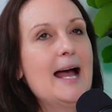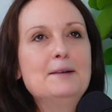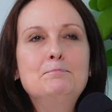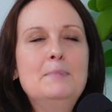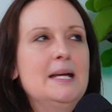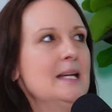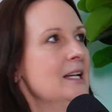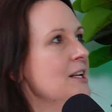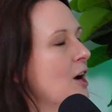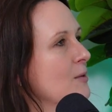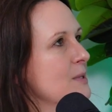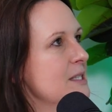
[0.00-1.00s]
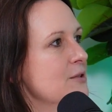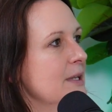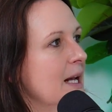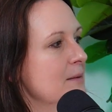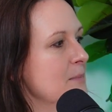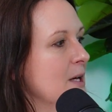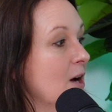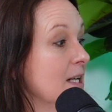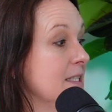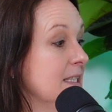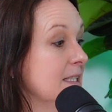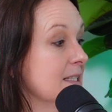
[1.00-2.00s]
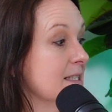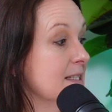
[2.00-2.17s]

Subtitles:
Admin. I was doing admin. I did a